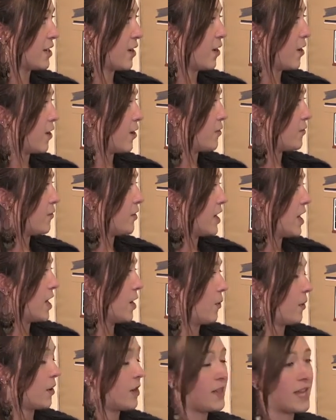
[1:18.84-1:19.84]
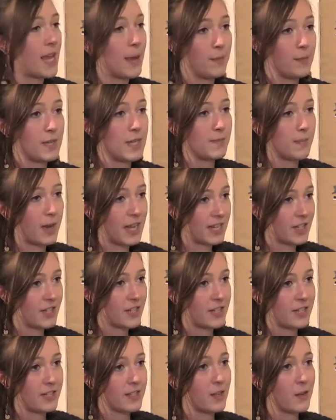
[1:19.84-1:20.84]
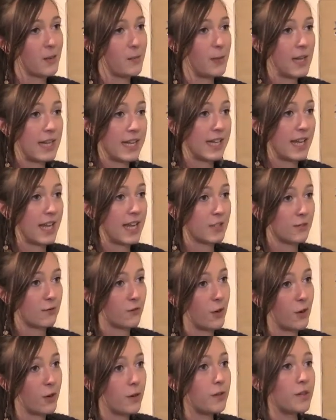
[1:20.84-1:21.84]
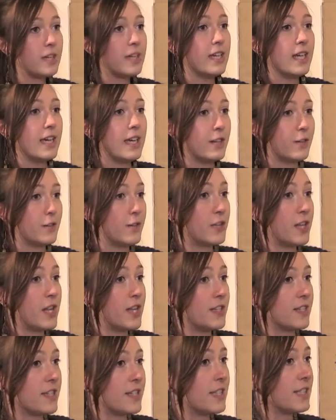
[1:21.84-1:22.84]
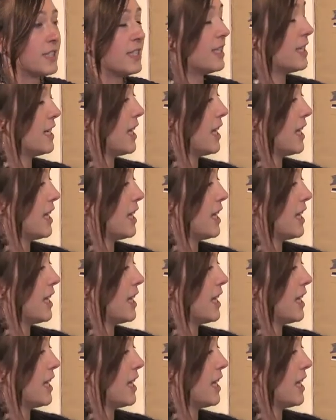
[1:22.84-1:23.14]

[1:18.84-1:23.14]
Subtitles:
of one of the empty mansions on Billionaires Row in North London.